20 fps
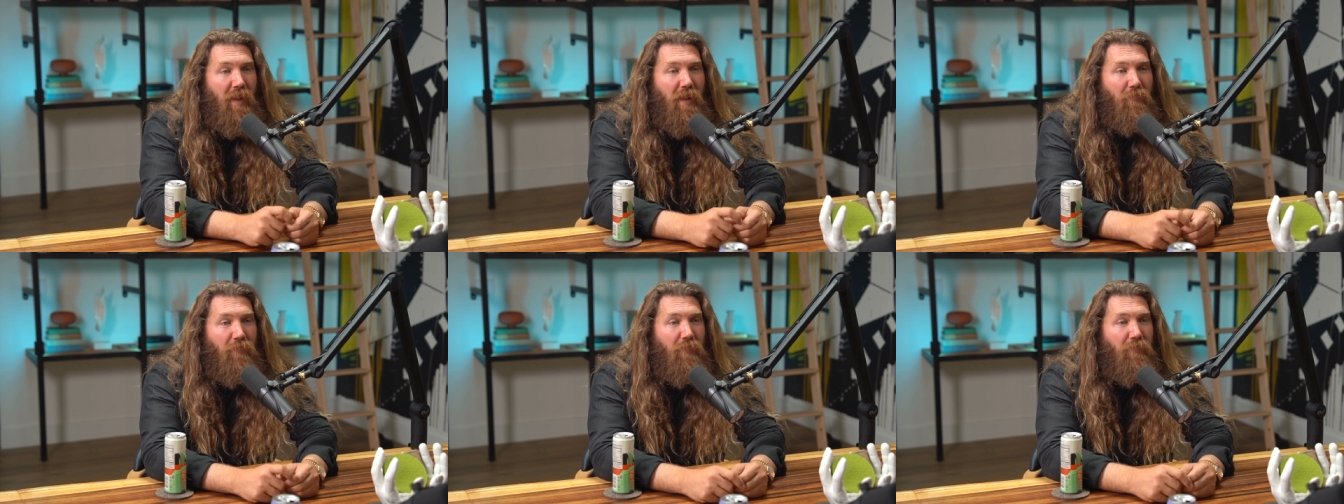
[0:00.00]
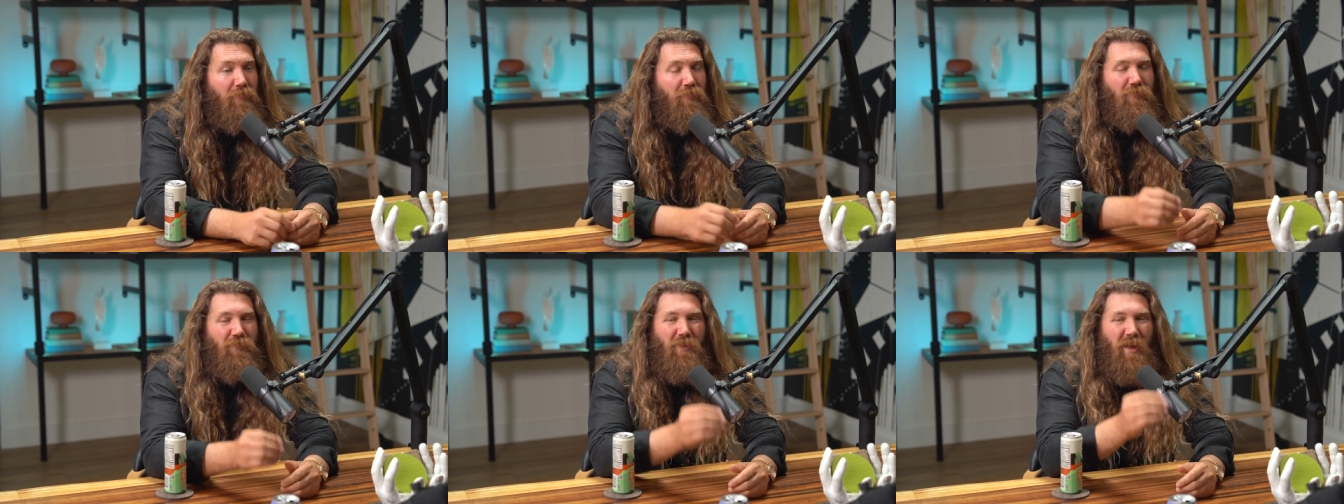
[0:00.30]
and we
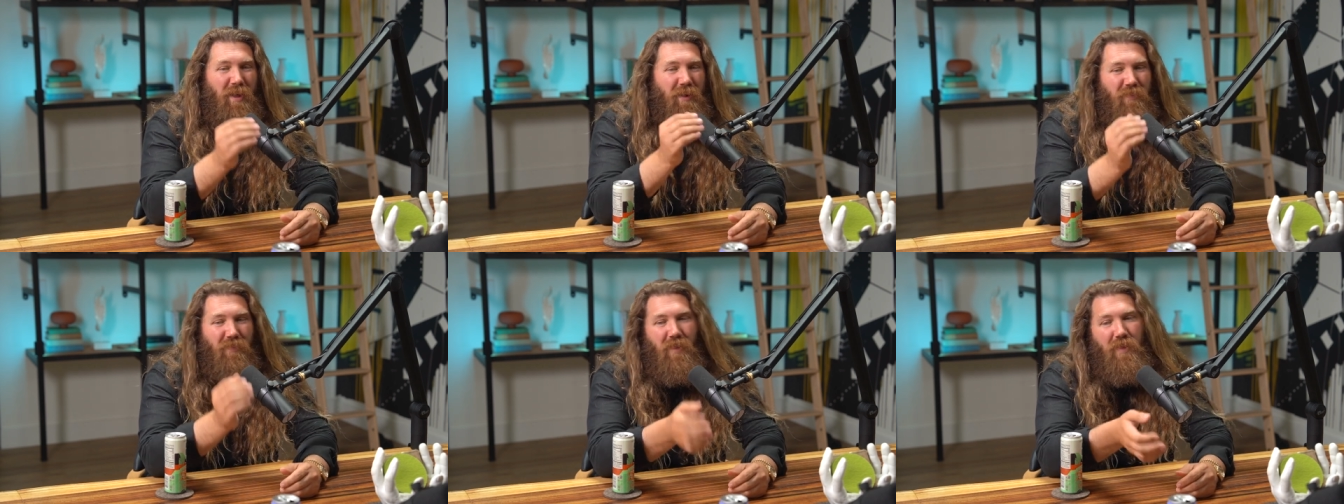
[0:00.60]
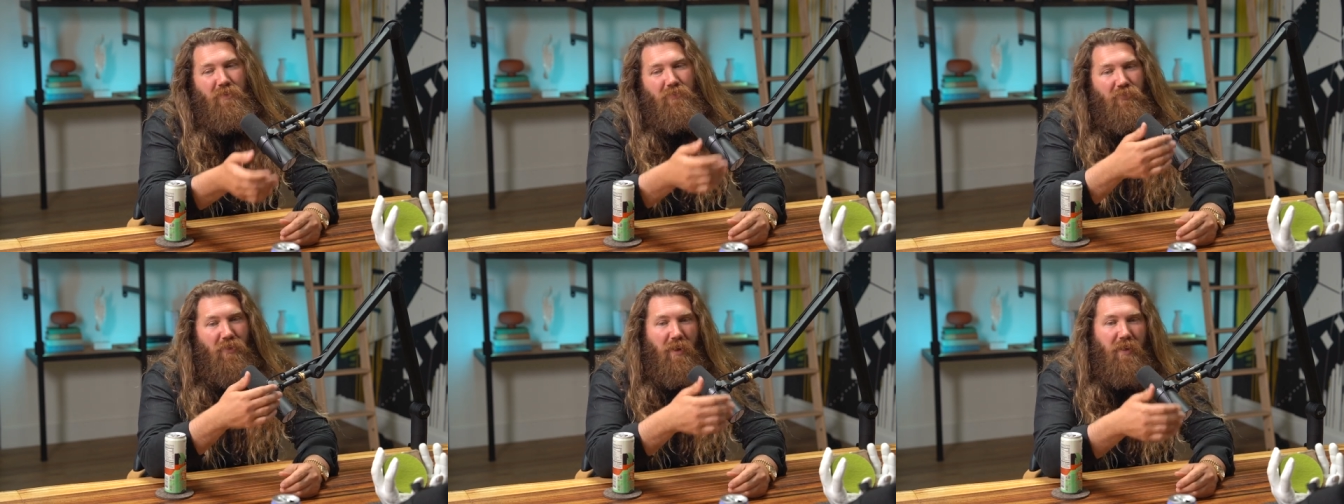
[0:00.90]
were just kind of
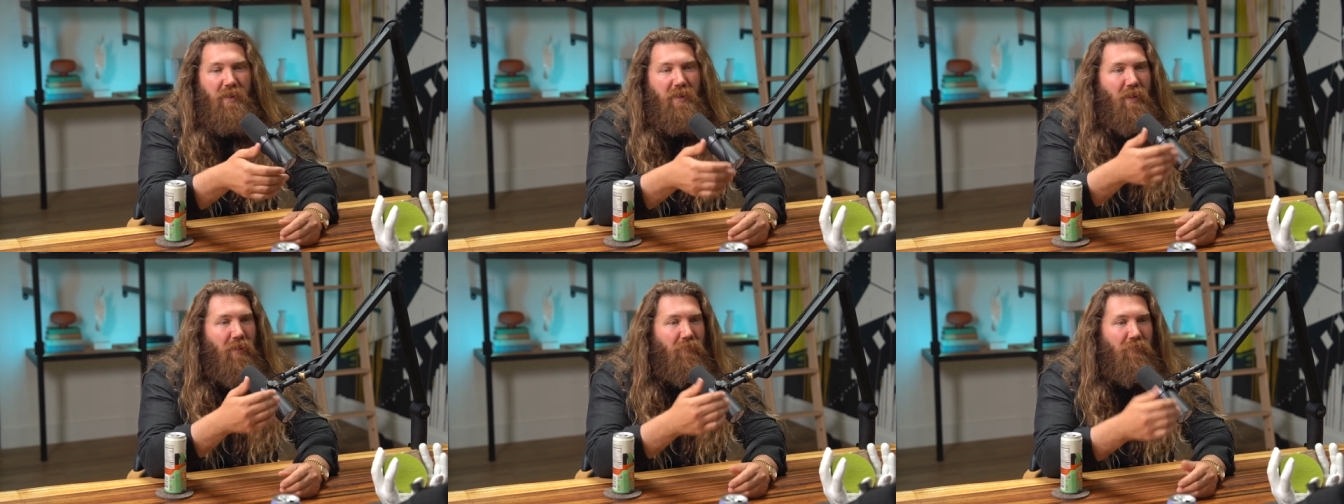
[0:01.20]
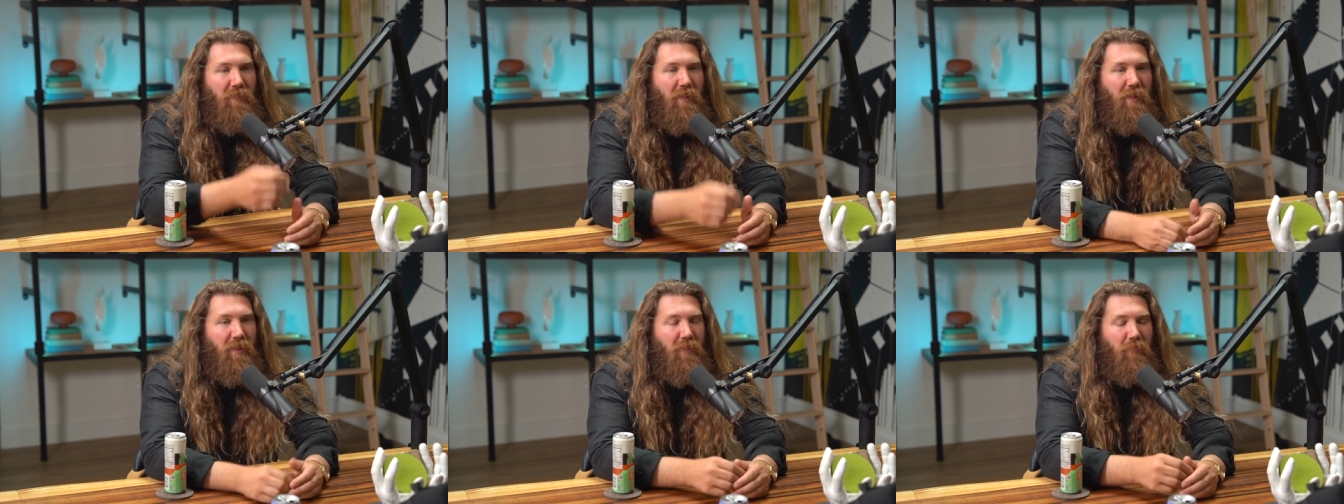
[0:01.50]
like checking out
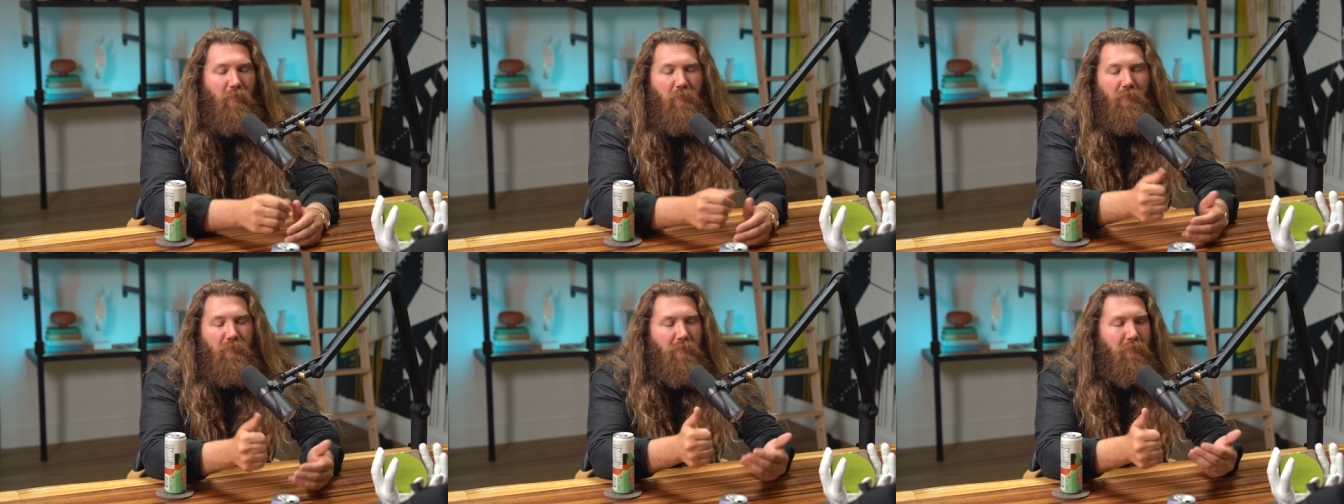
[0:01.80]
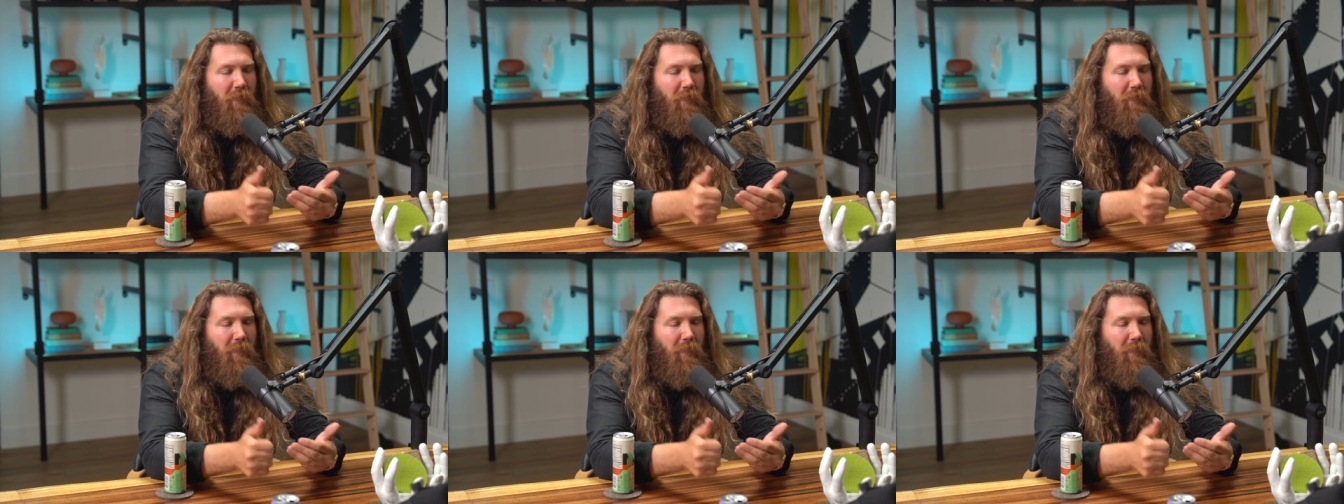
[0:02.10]
the We went to